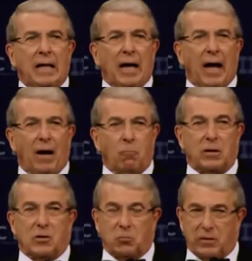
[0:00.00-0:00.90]

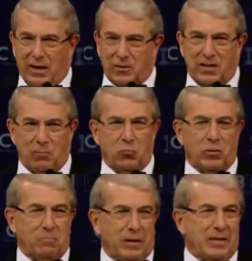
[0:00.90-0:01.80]
because without him it
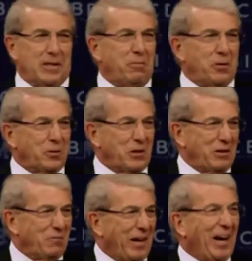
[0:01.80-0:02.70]
would have been a difficult
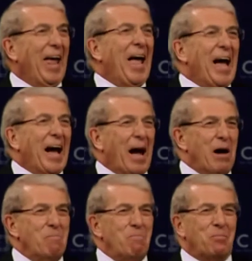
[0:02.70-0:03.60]
evening. But